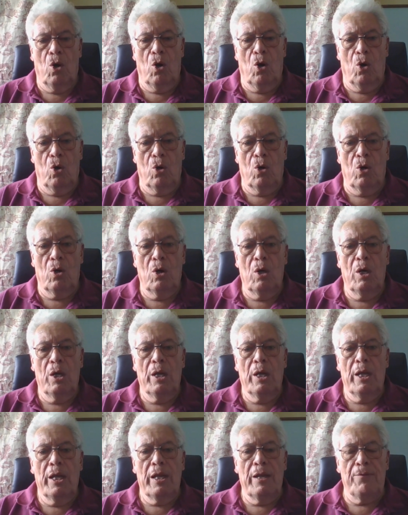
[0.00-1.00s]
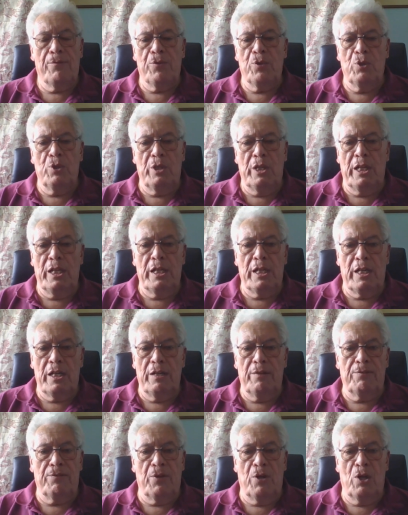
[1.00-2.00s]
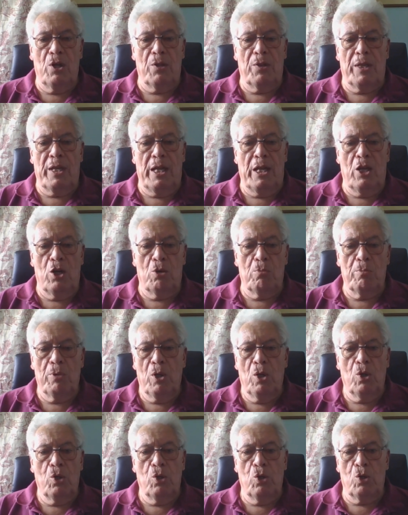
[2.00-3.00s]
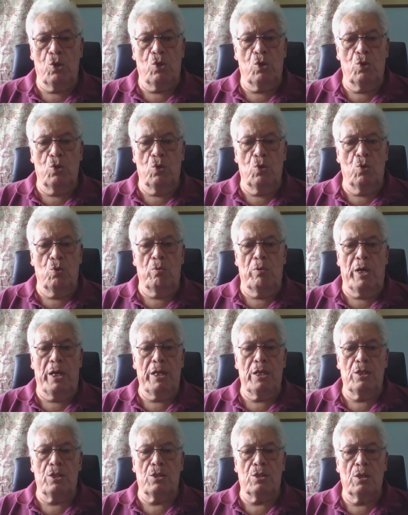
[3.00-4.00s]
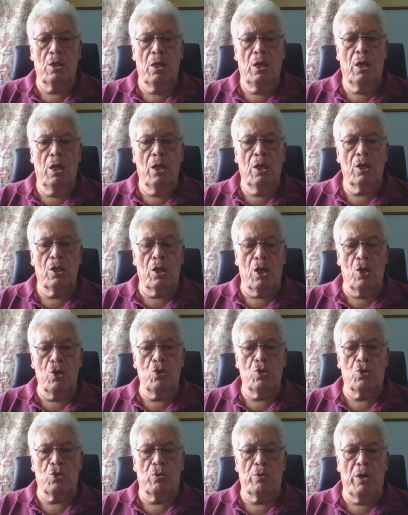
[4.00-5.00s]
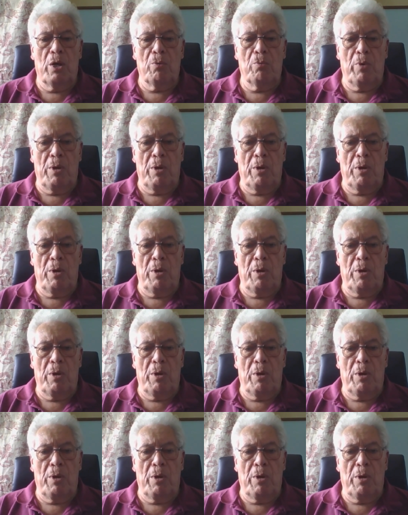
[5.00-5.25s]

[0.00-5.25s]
Or if you need any further help, you can always go to our